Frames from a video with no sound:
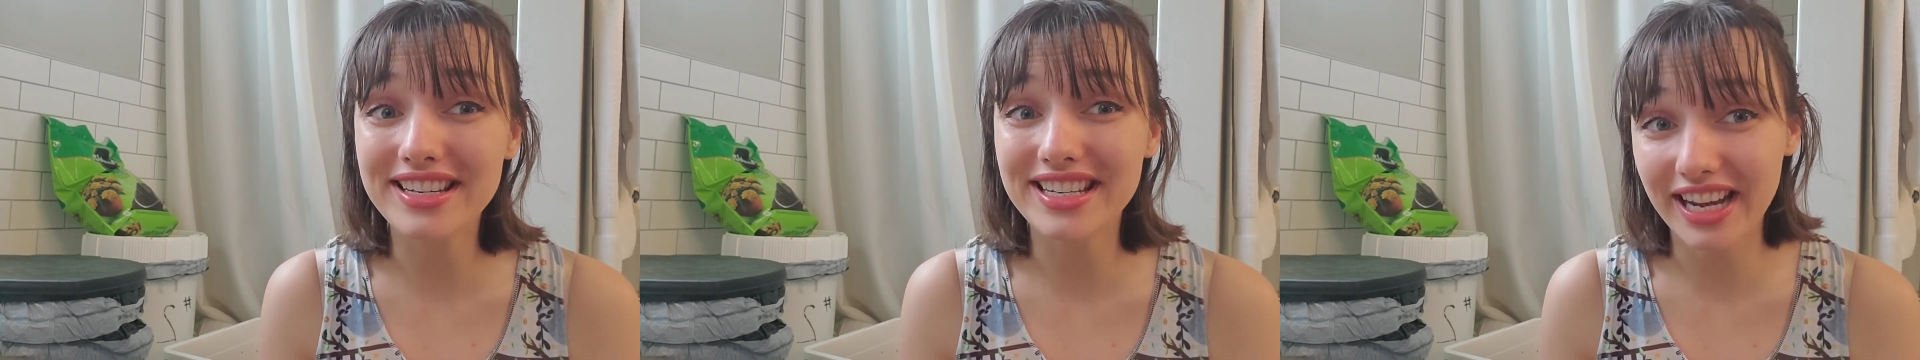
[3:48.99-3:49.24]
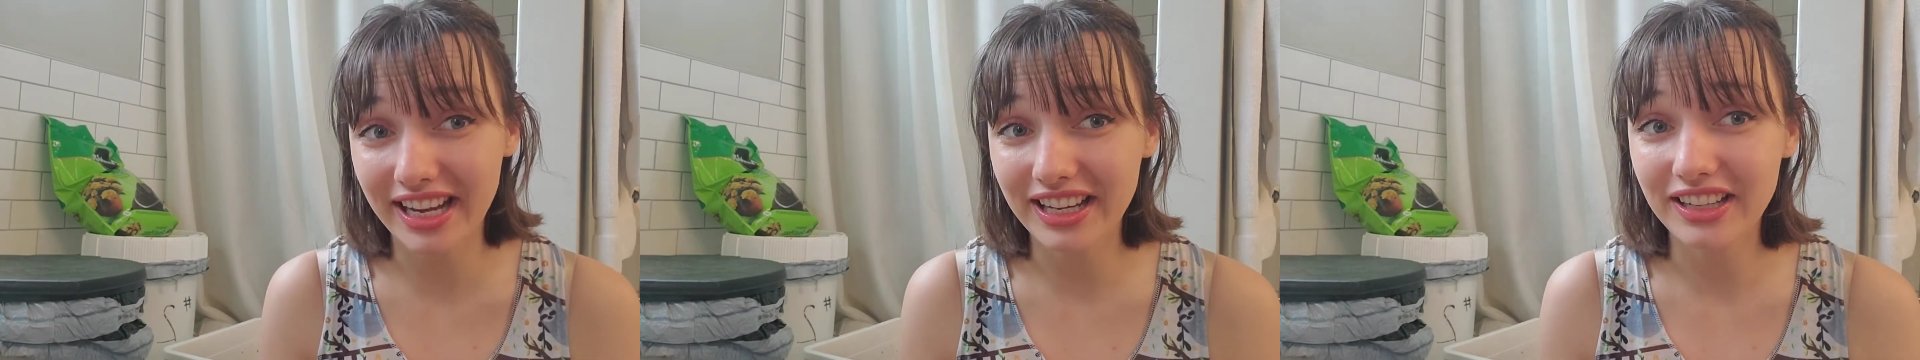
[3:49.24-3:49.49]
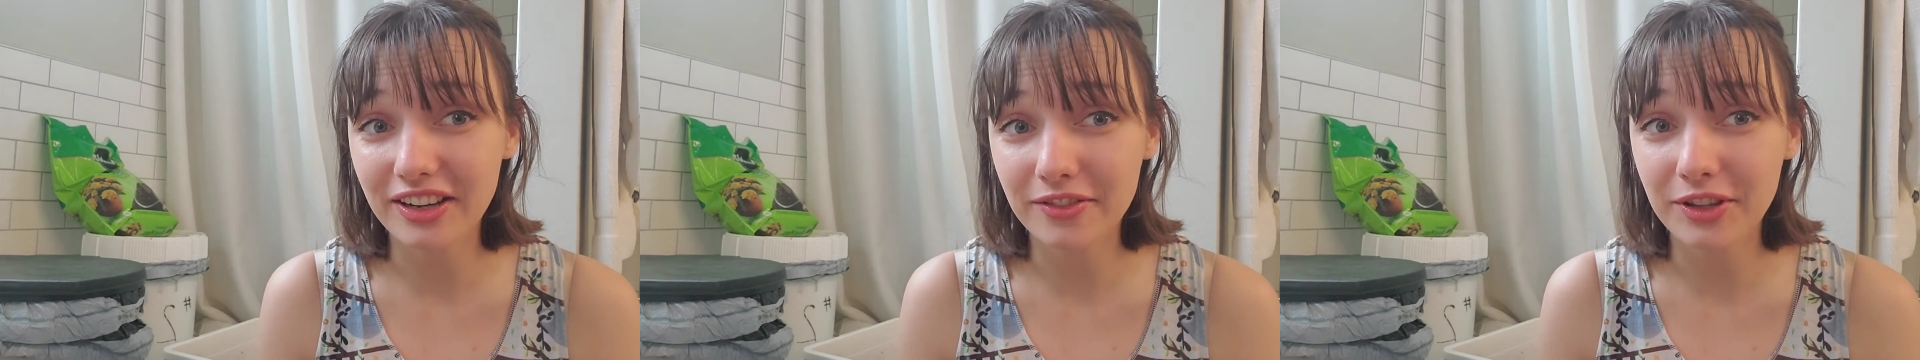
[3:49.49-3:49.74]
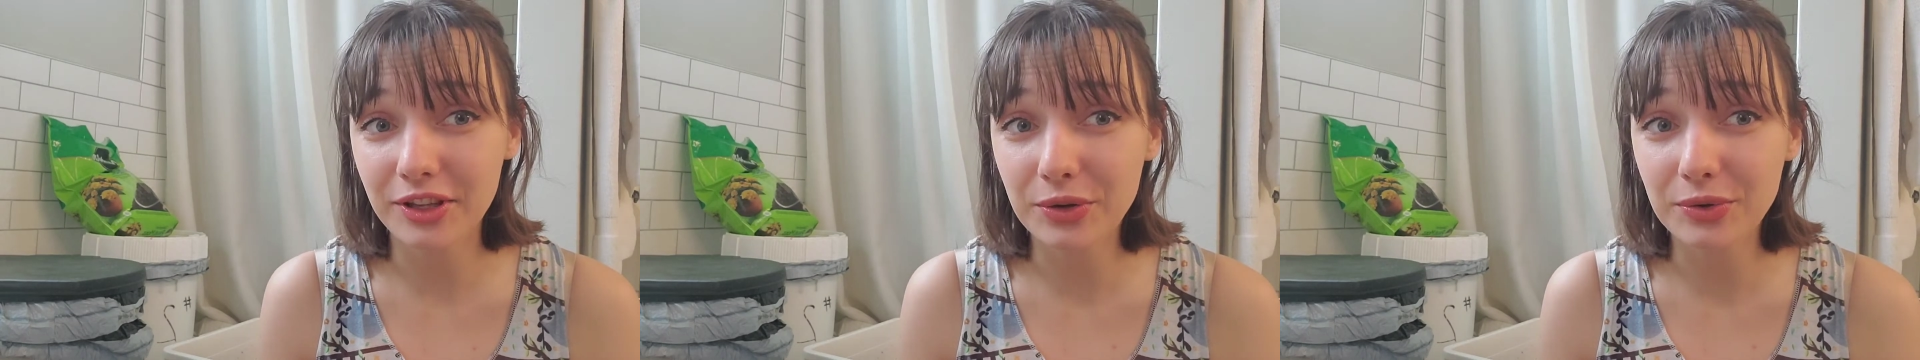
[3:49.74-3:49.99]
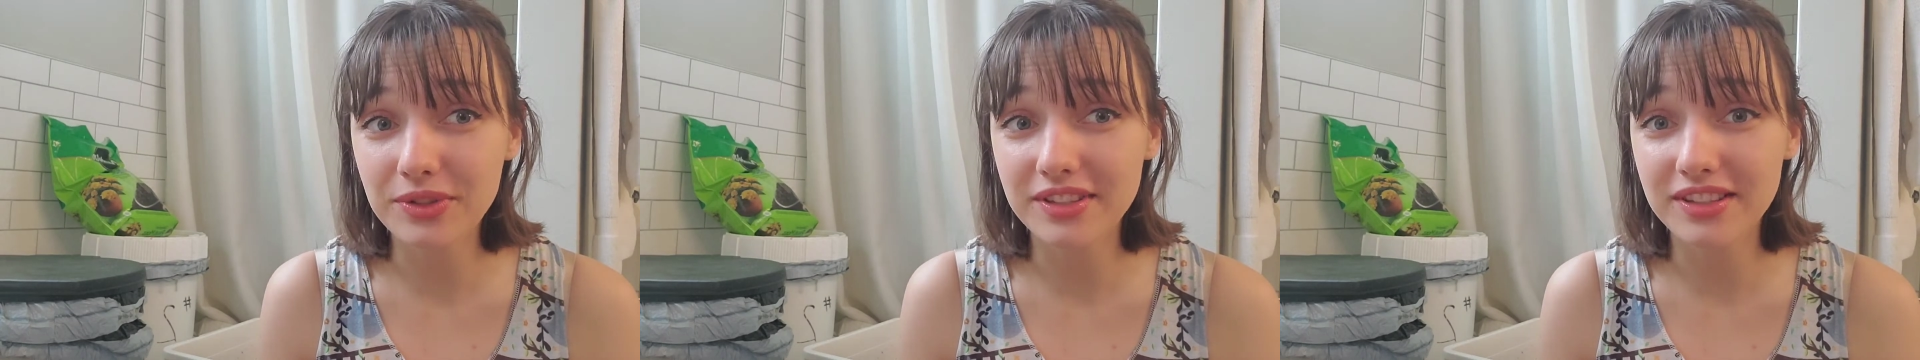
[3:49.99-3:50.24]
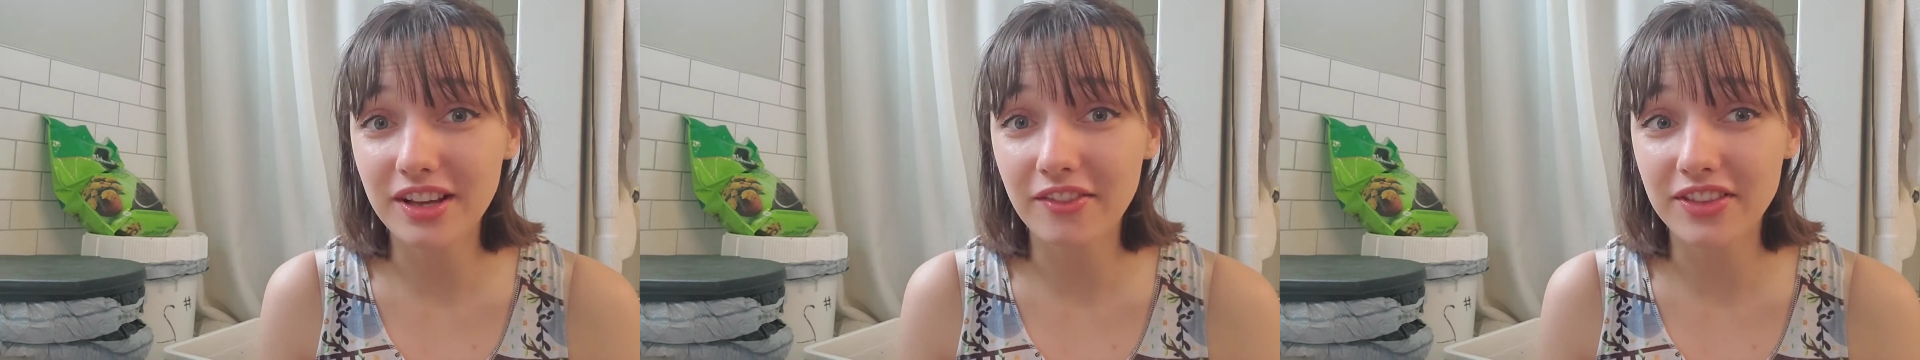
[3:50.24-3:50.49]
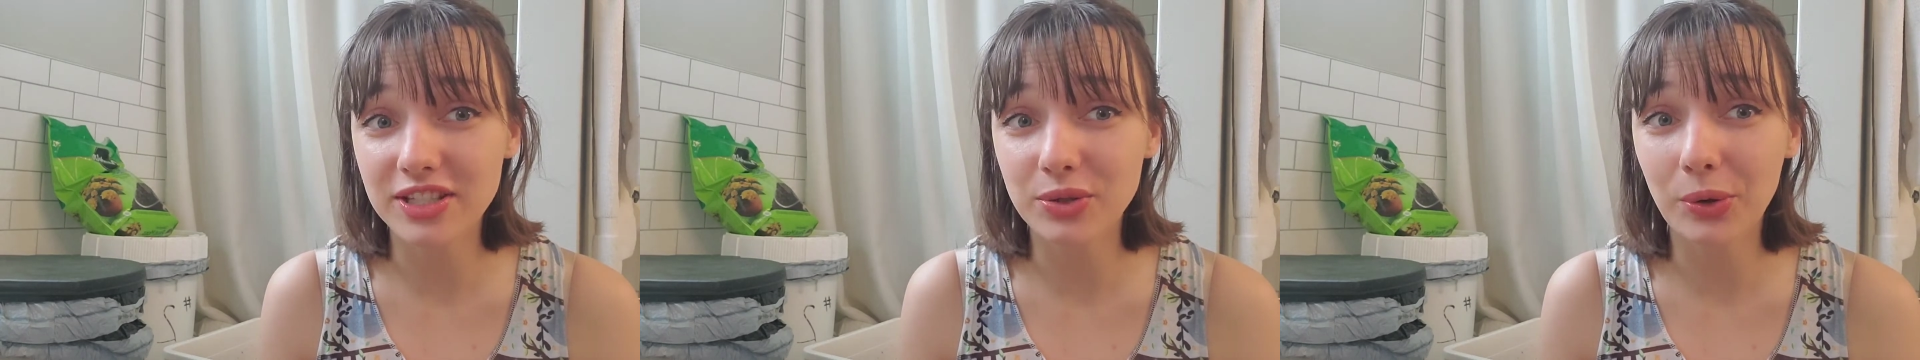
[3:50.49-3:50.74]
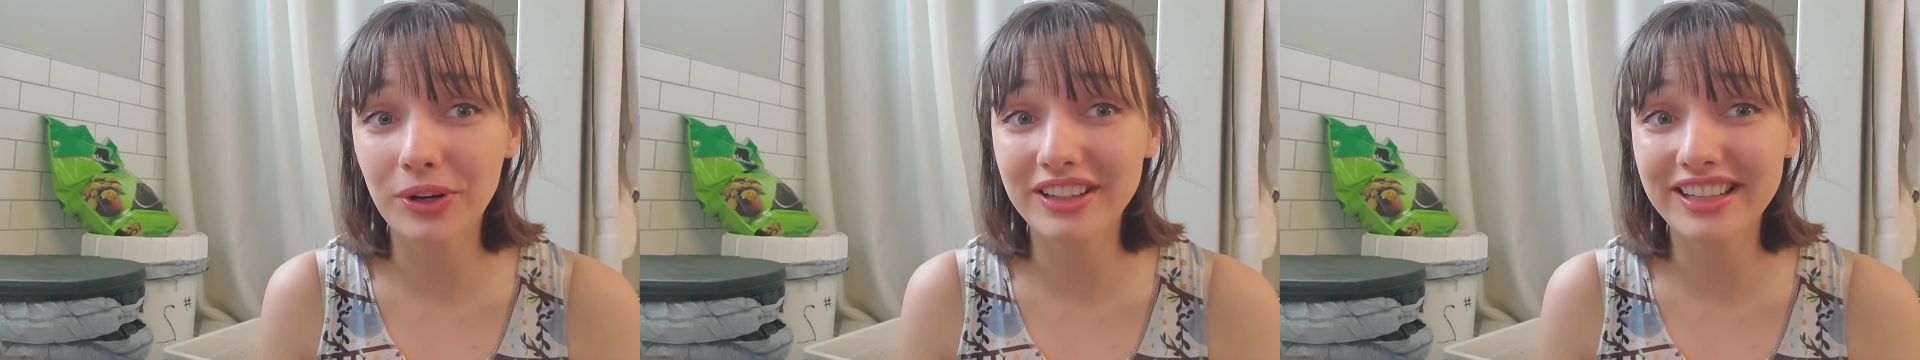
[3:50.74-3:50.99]
day of use of this
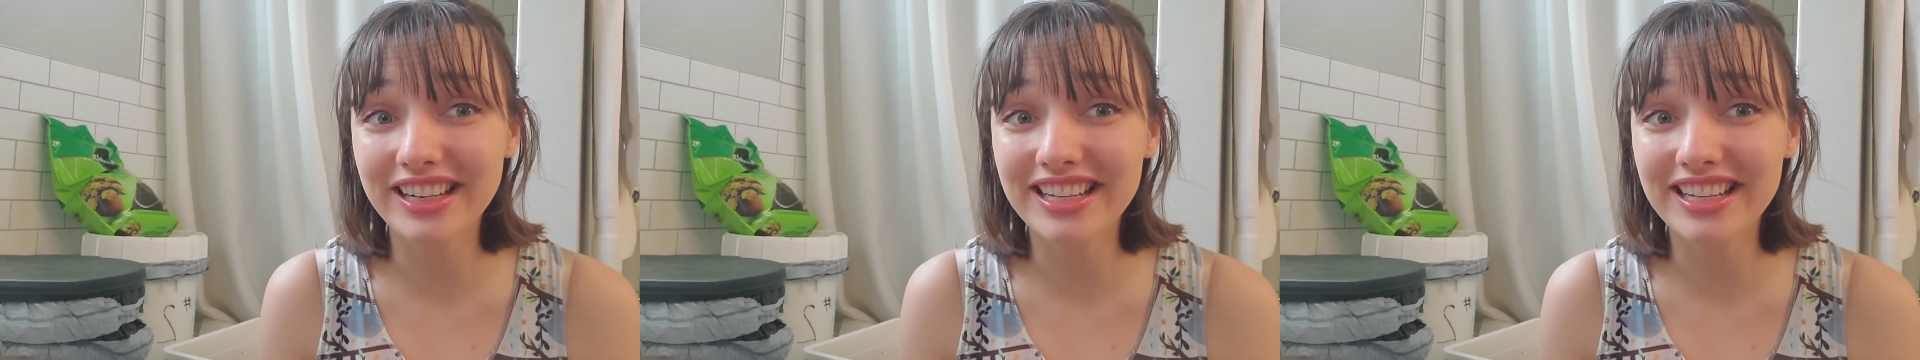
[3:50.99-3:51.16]
toilet.